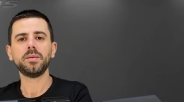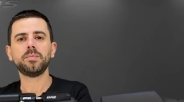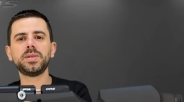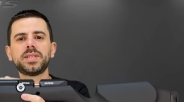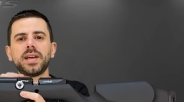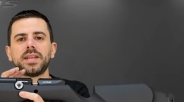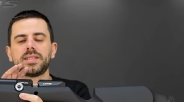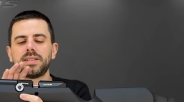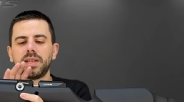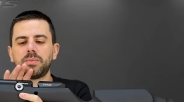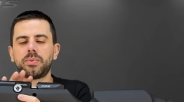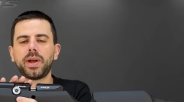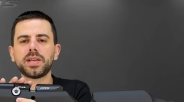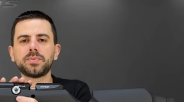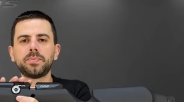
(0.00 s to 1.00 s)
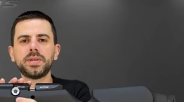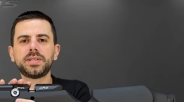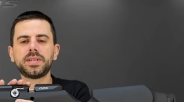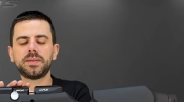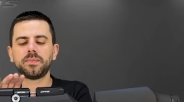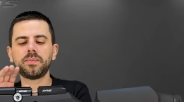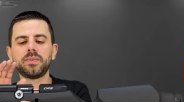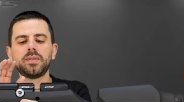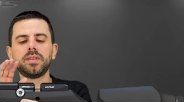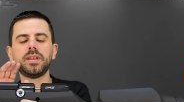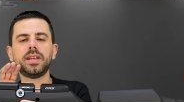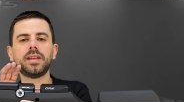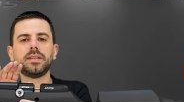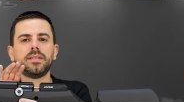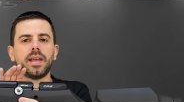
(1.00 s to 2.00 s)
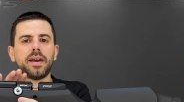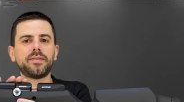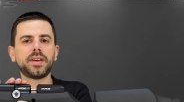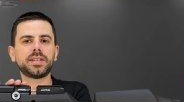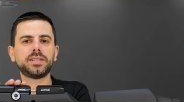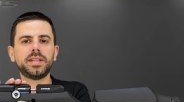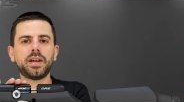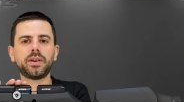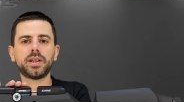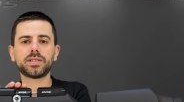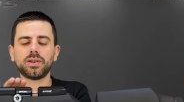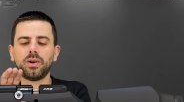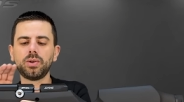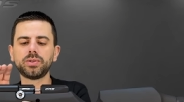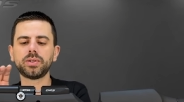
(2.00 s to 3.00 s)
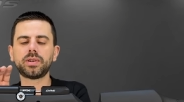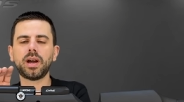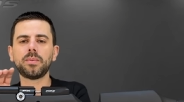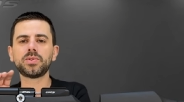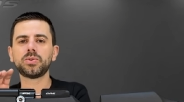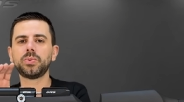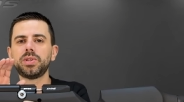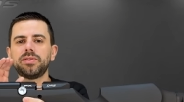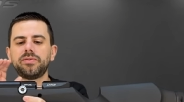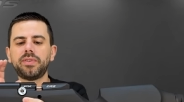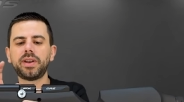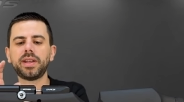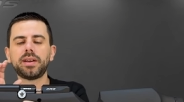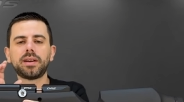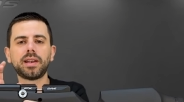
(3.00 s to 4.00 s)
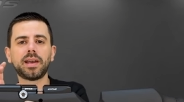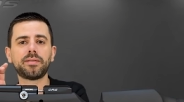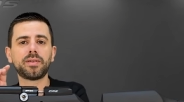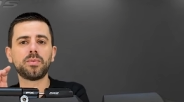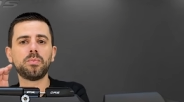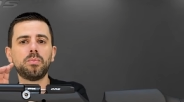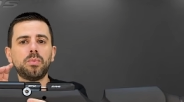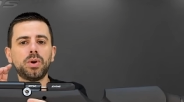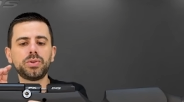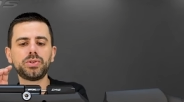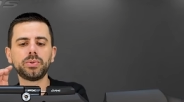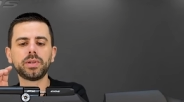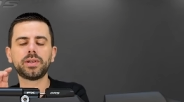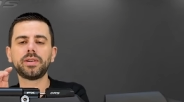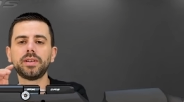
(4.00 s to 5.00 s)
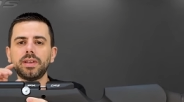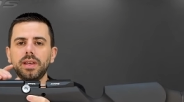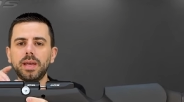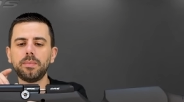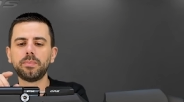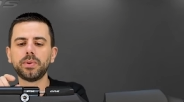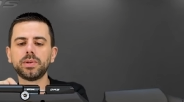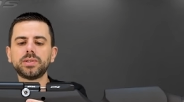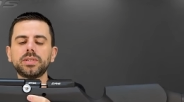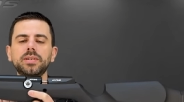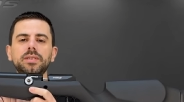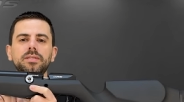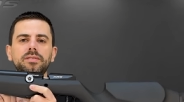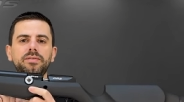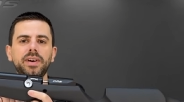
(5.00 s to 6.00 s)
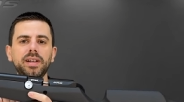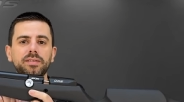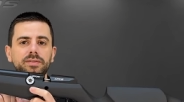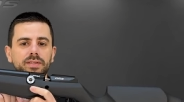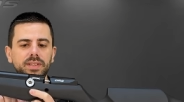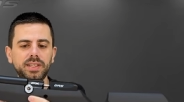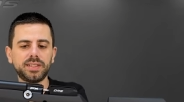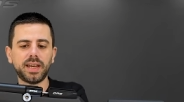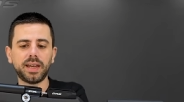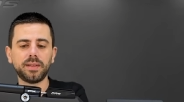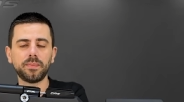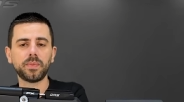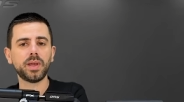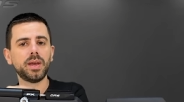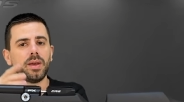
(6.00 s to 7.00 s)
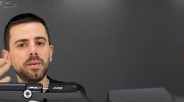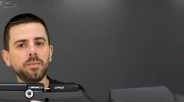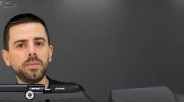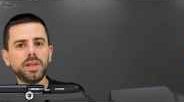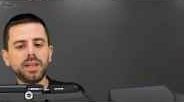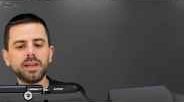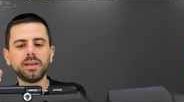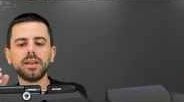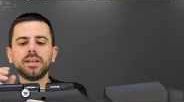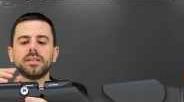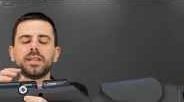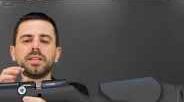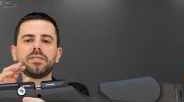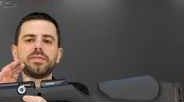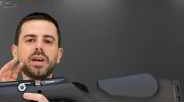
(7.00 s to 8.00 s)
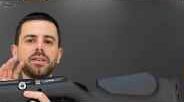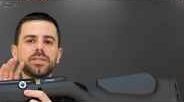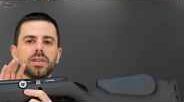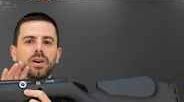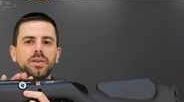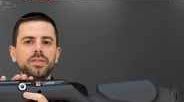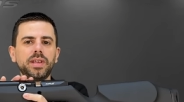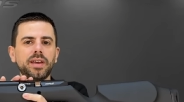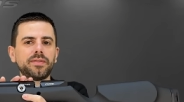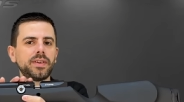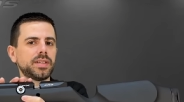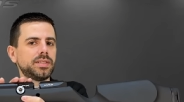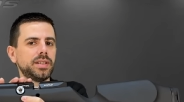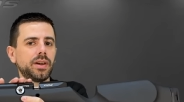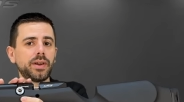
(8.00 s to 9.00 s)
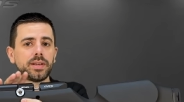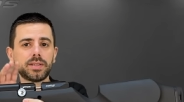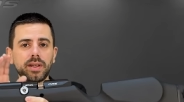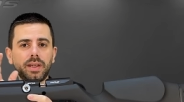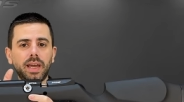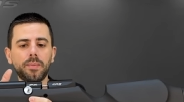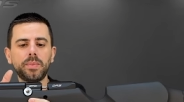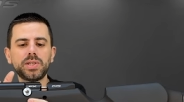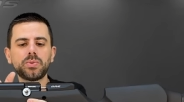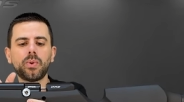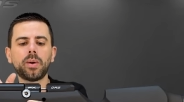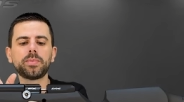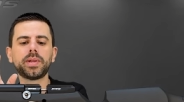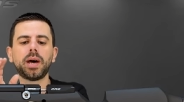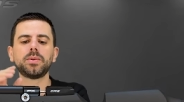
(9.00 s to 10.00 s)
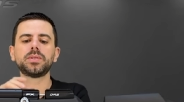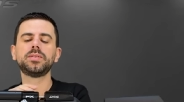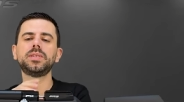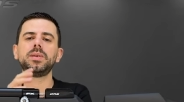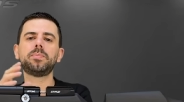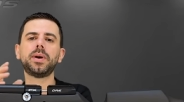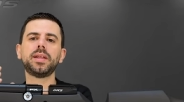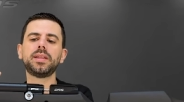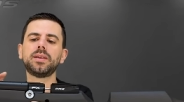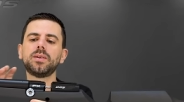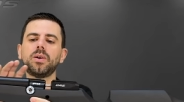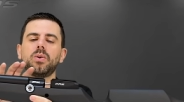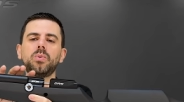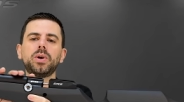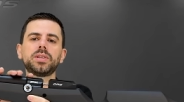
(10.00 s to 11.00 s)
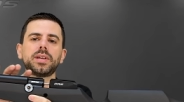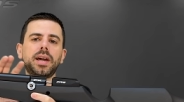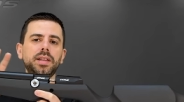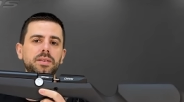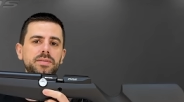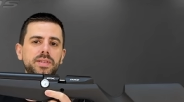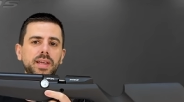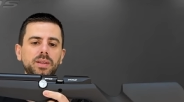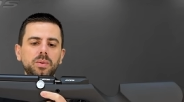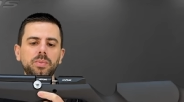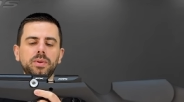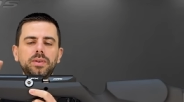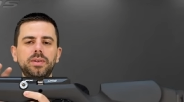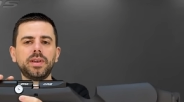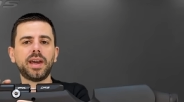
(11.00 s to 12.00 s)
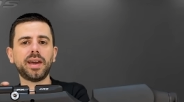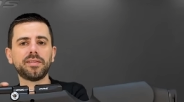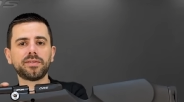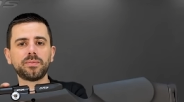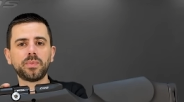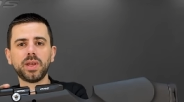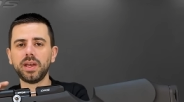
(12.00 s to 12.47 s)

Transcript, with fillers: Besides that brass piston, the F X D R S also comes with a very clever modular impulse valve design, meaning that the valves on the F X D R S can be swapped out depending on what kind of setup you have.